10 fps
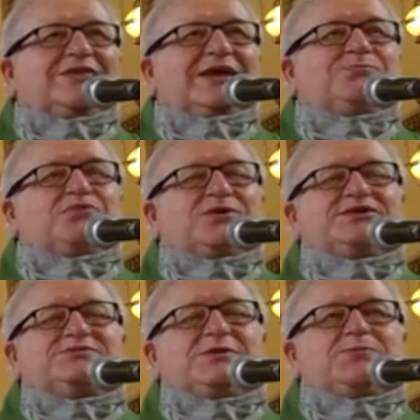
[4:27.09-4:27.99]
that
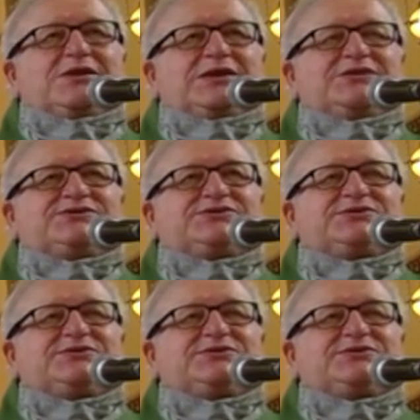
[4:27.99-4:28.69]
brings me peace."